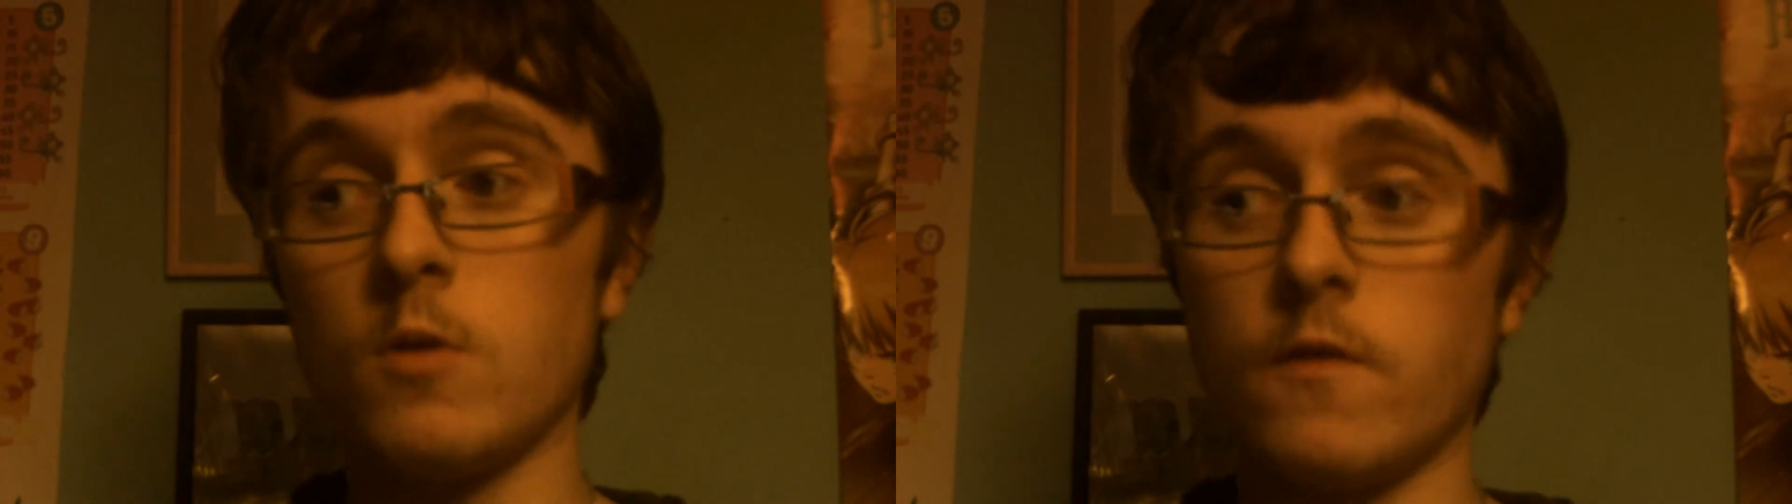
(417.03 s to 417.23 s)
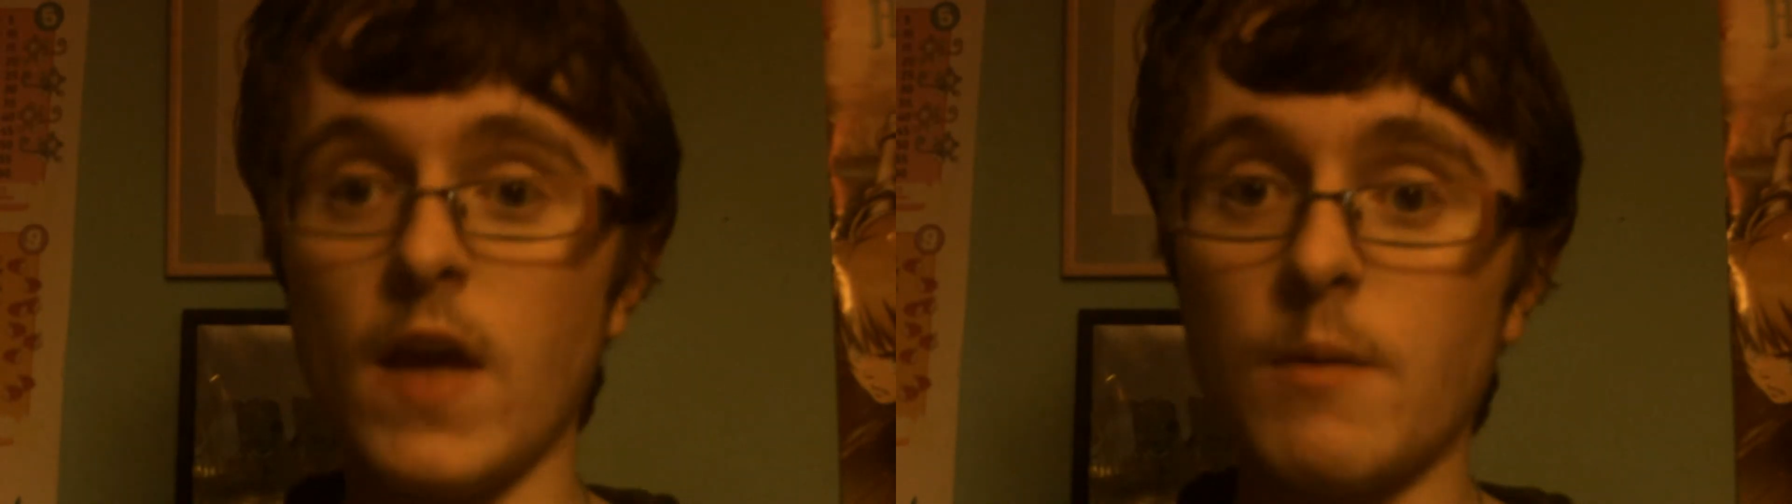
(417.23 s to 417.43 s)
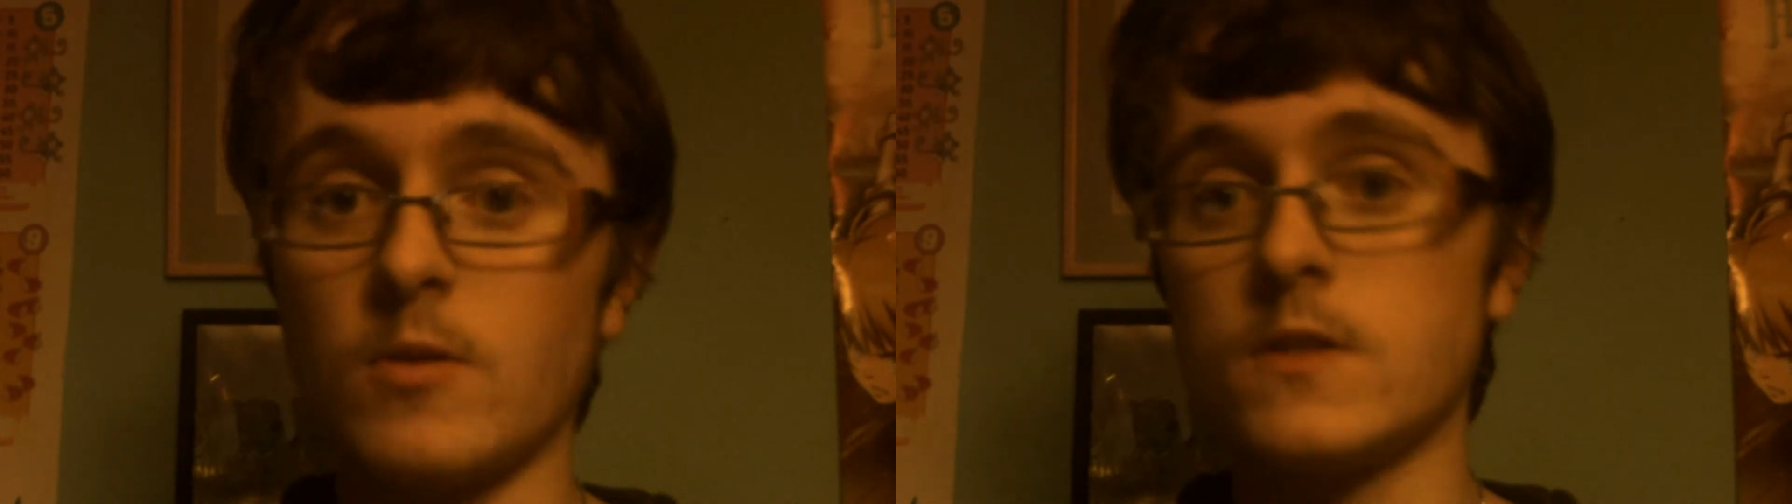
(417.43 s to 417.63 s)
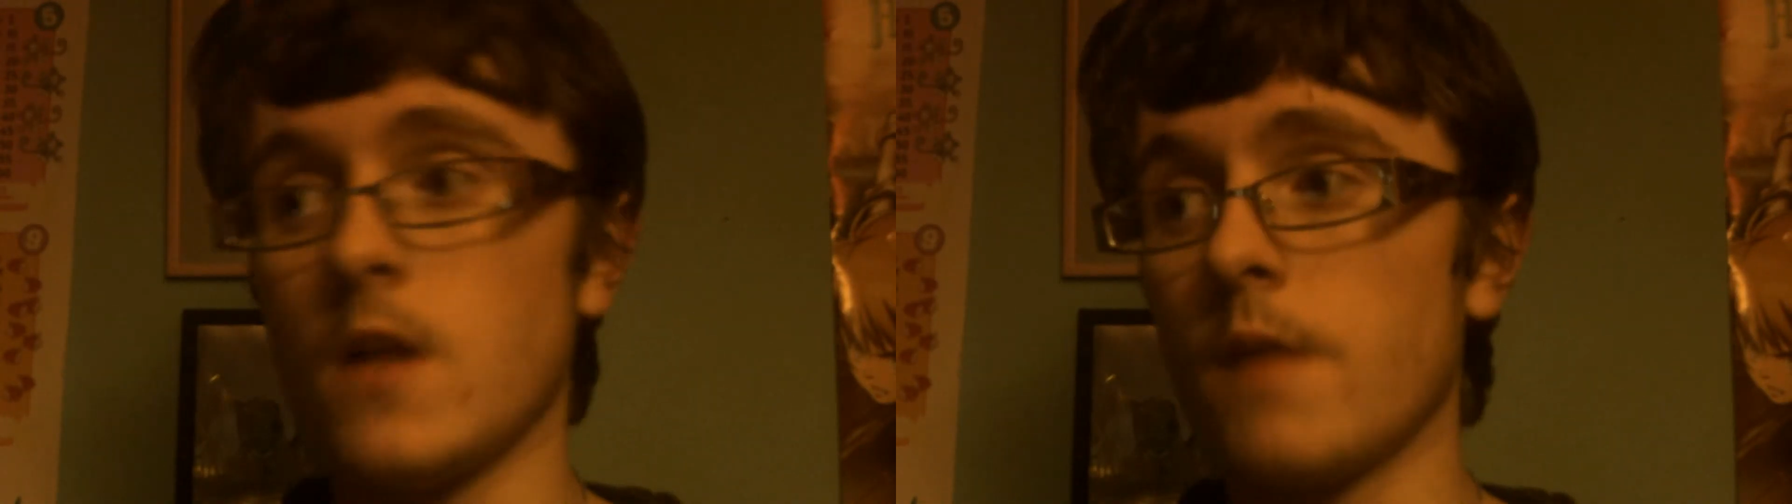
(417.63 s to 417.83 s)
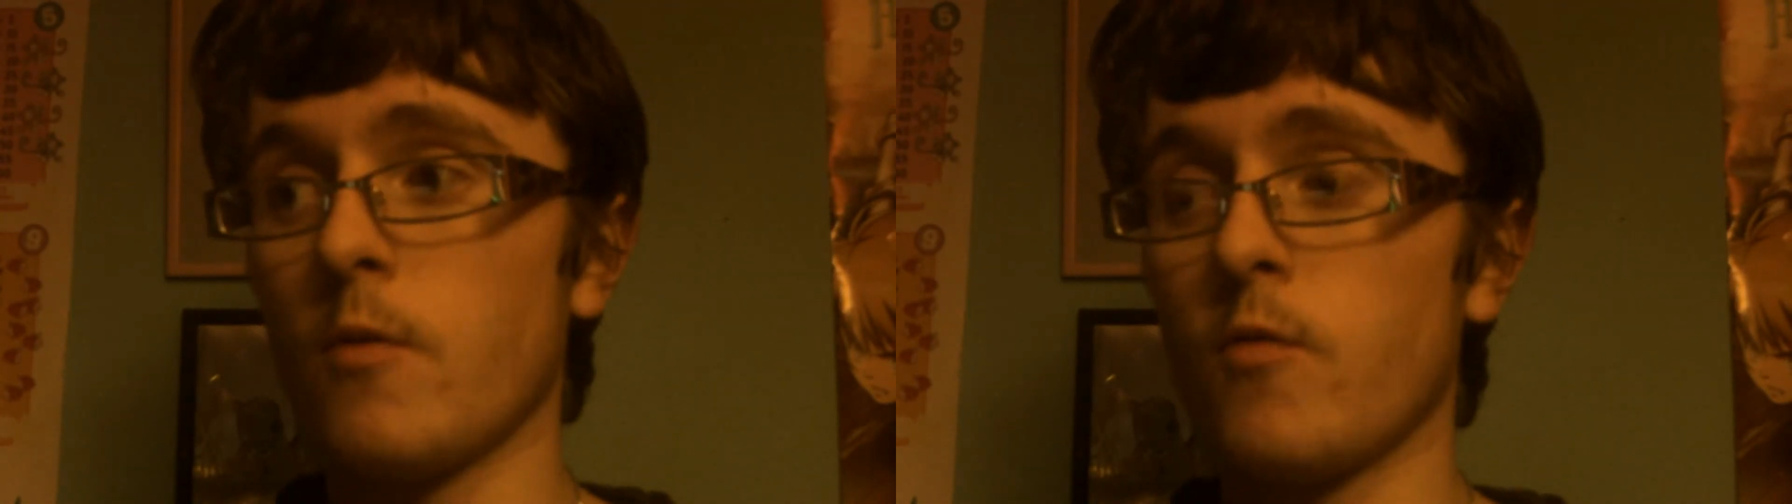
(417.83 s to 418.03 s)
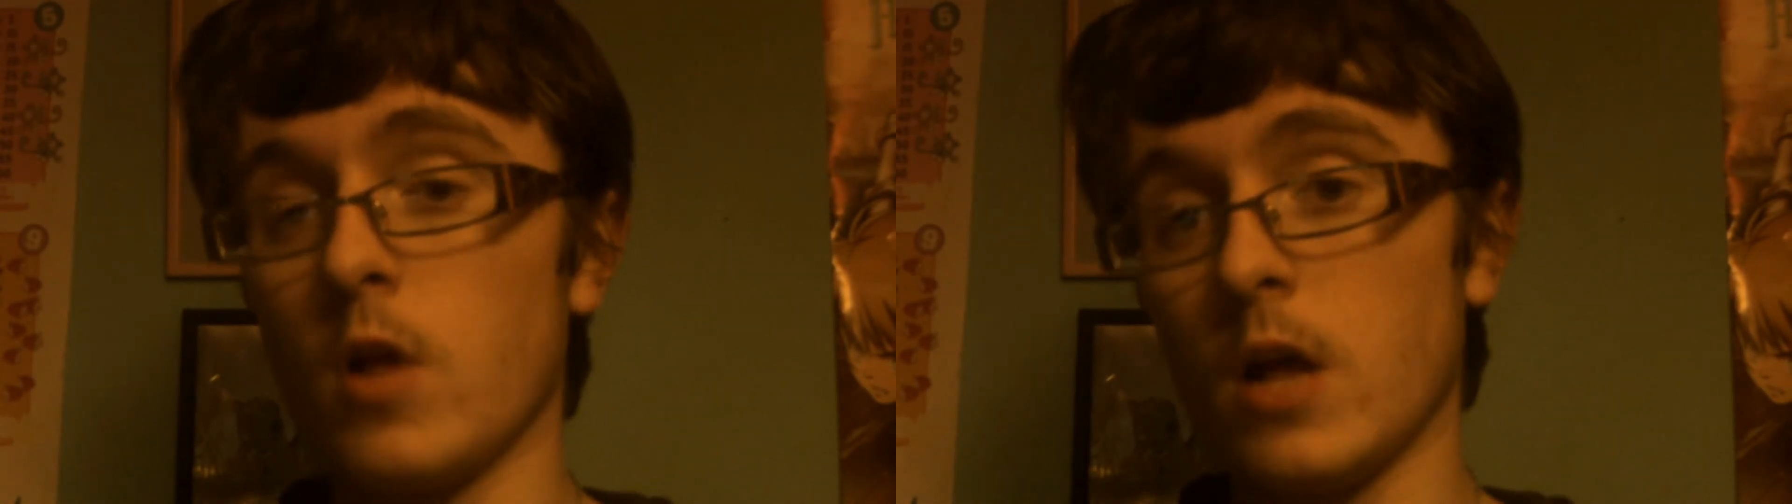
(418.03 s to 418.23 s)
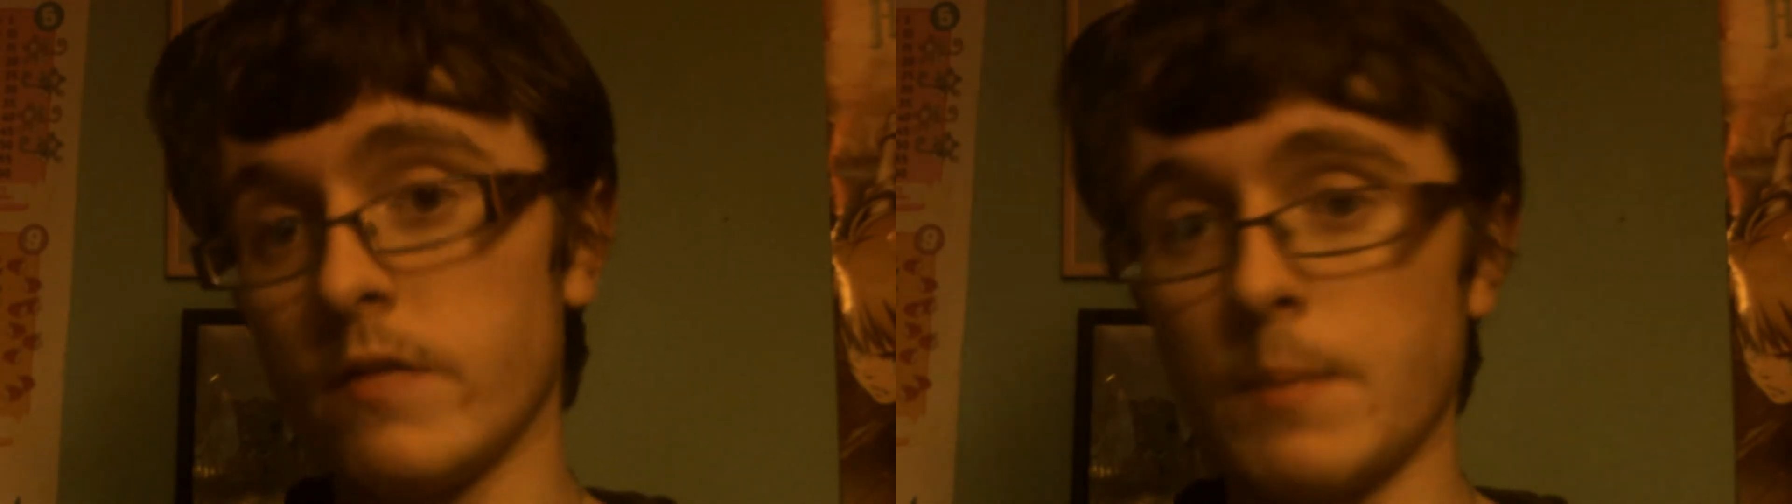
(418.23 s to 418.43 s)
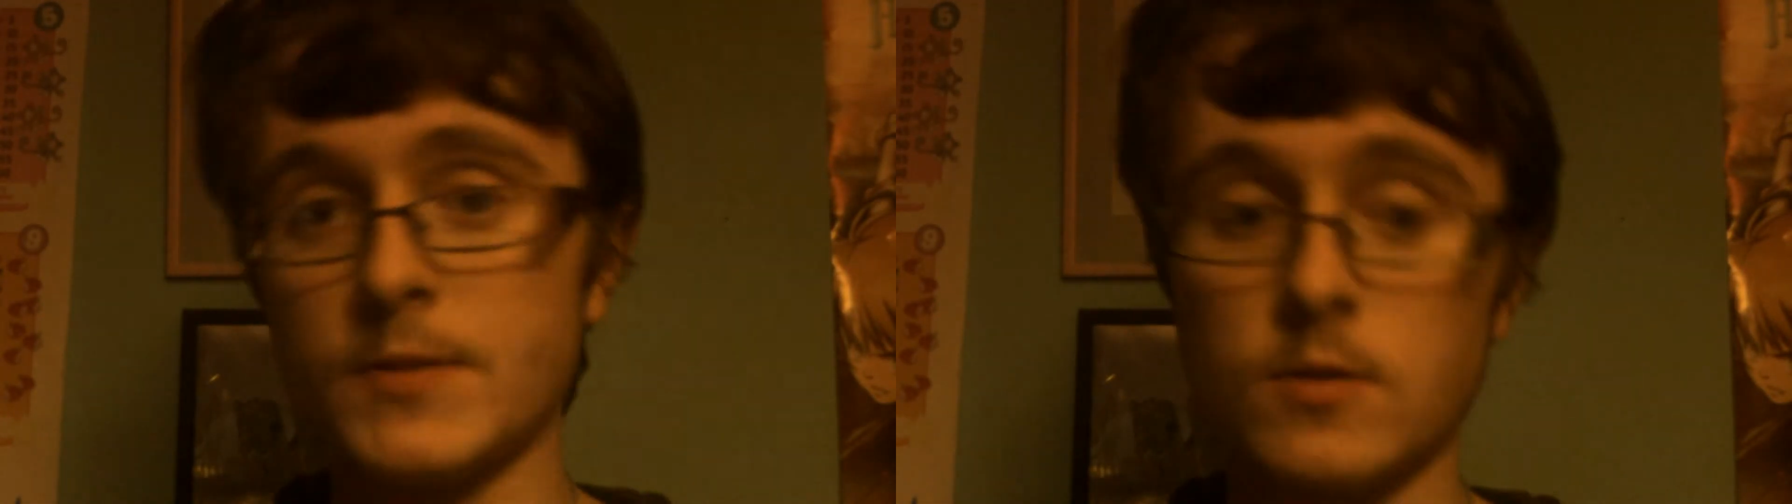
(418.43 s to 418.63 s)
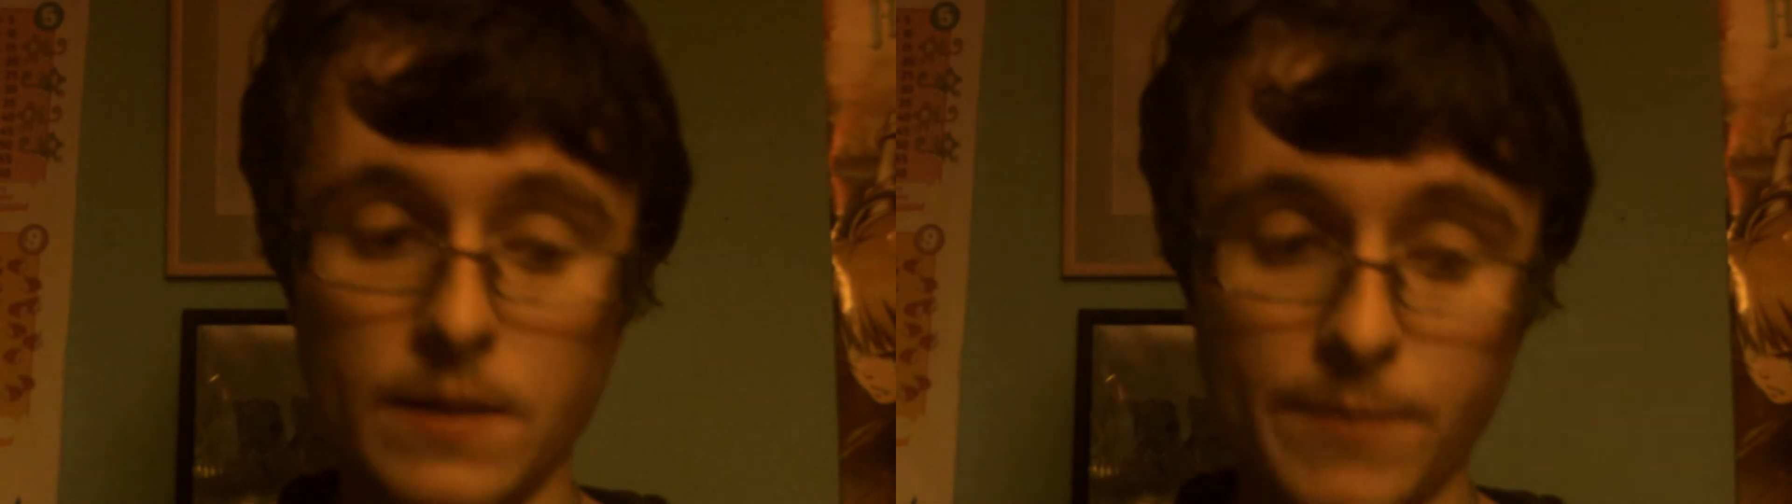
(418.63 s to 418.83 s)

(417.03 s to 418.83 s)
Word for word: was available and stuff before other episodes came